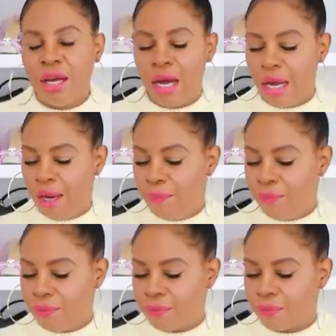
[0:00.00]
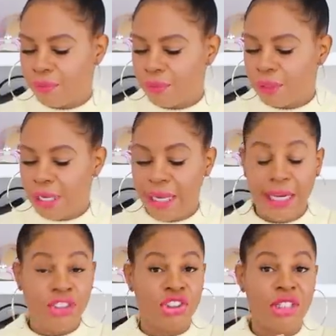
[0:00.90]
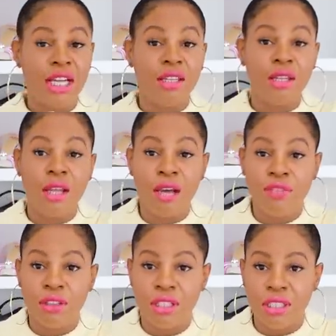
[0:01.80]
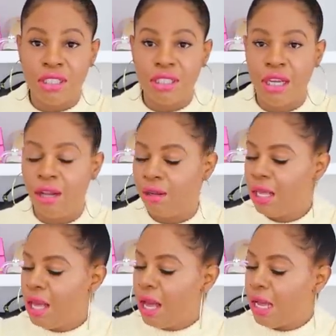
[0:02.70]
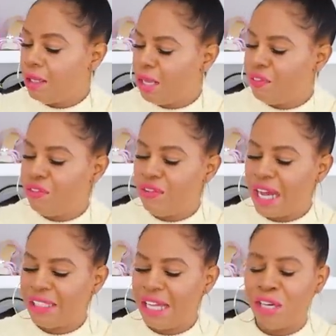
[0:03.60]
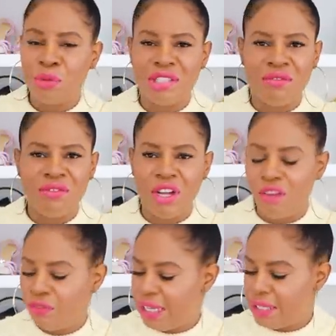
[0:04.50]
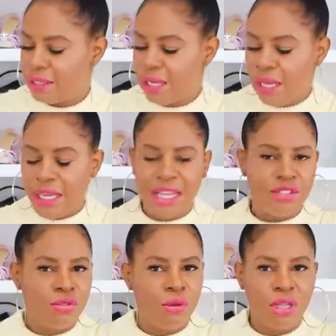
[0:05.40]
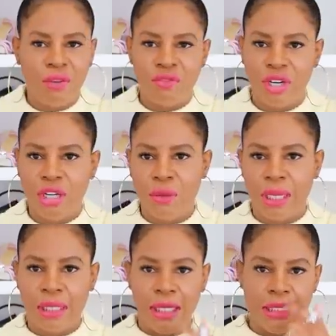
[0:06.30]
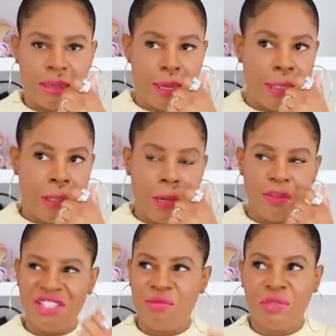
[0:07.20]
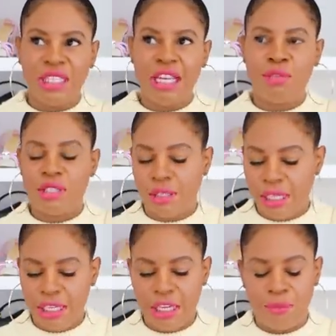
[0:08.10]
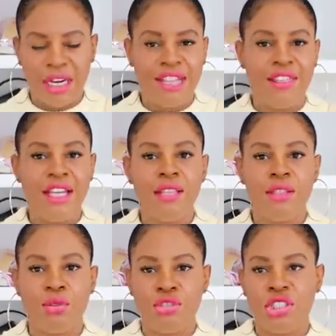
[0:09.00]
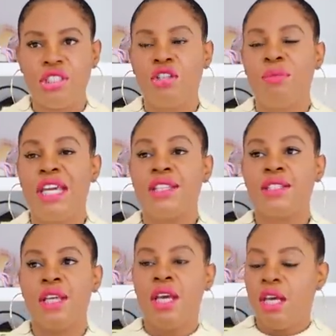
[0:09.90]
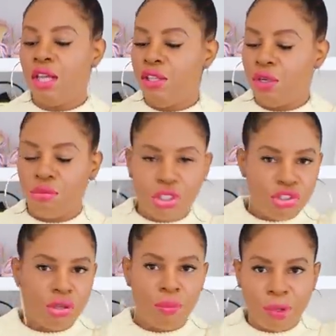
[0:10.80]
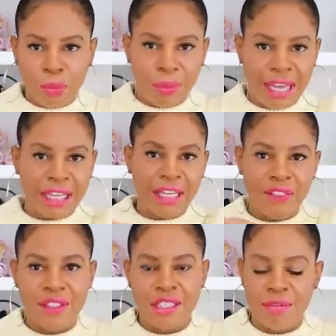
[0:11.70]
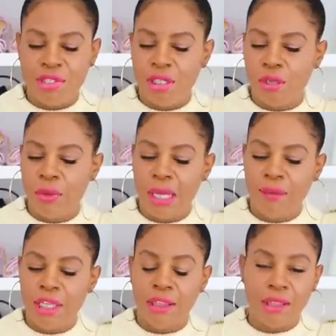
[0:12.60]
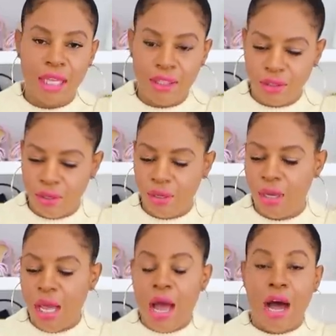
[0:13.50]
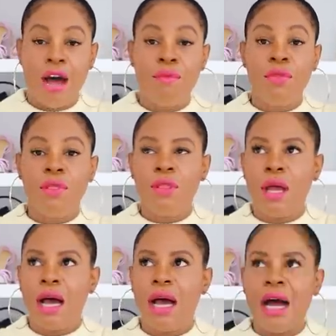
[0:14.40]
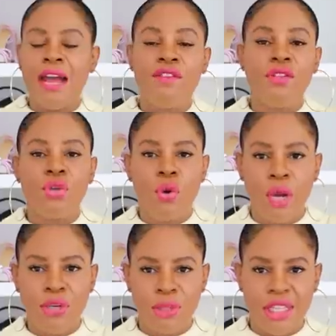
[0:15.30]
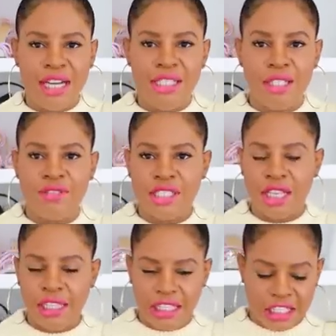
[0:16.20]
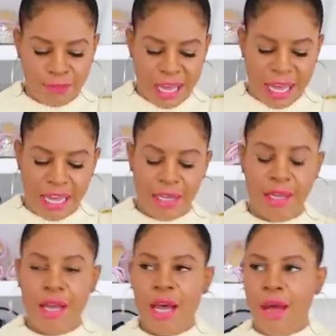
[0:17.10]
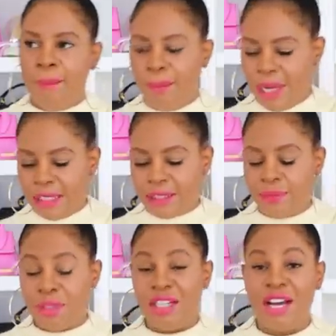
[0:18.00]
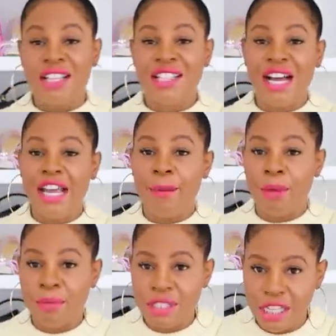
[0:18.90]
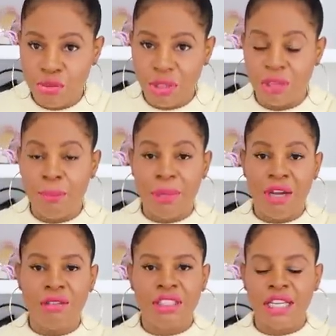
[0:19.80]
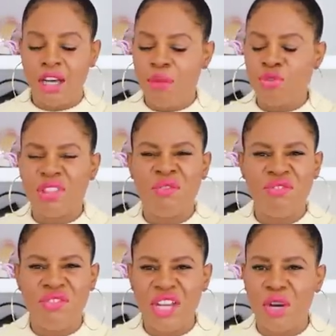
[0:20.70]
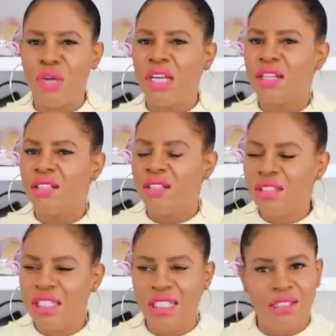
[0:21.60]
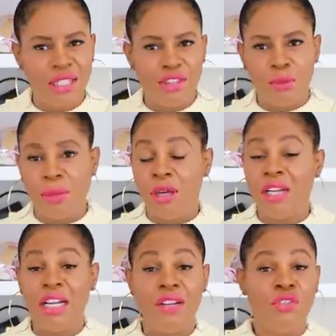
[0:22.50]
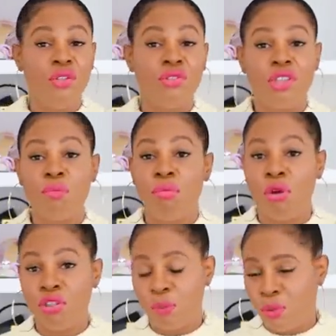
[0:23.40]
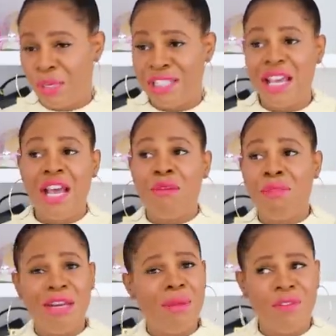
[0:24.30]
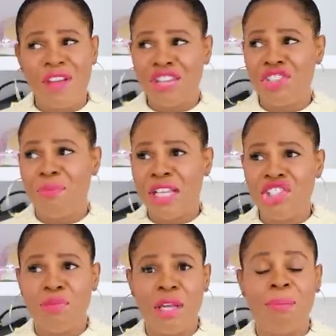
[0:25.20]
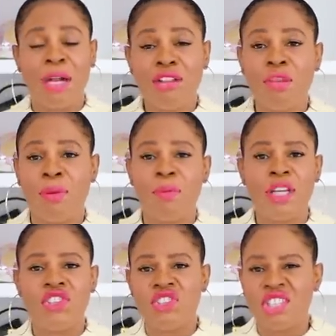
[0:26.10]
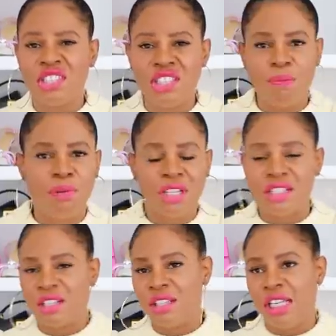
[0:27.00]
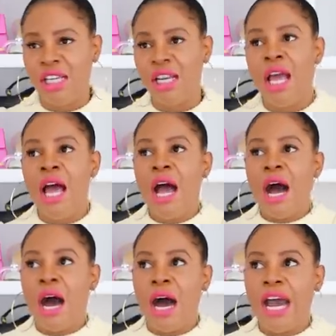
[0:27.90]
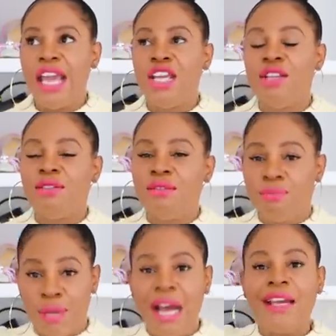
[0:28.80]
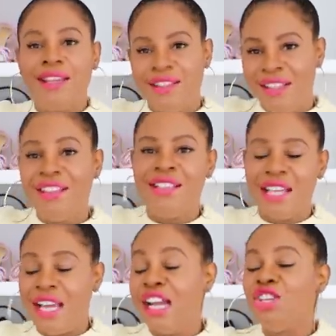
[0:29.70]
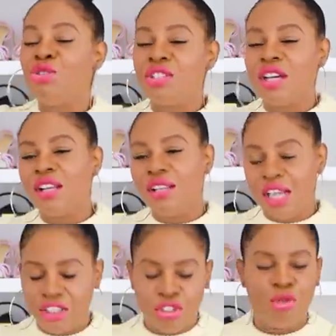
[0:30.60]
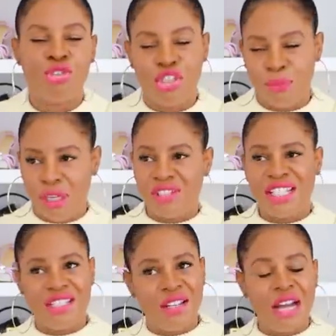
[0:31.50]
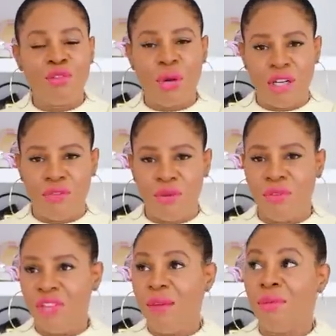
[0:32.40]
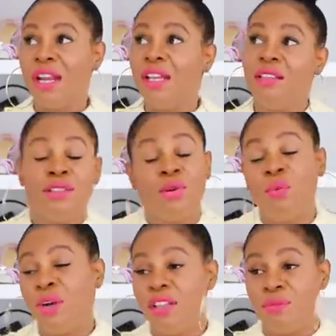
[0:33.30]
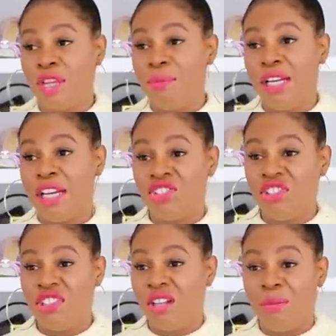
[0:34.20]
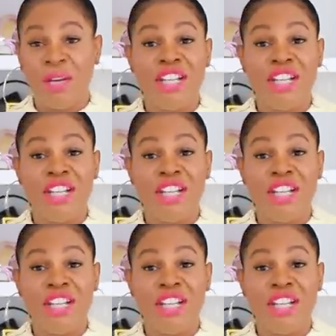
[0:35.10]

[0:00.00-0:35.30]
Um, and I just, I loved the detail. I loved the fact that it was in velvet. It sold out very quickly. So I knew I wasn't really able to link it. But I think Gucci still makes the original belt bag in the same silhouette in leather. Um, I've toyed with the idea of selling this bag, but because I am obsessed with the belt, it comes with a very clean leather belt, and I've used it multiple ways. Many people have actually messaged me about the belt because it's just simple, it's clean. I, back in the day, I used to collect Gucci belts. I still have quite a few of them, but I don't wear them, so I might actually sell them.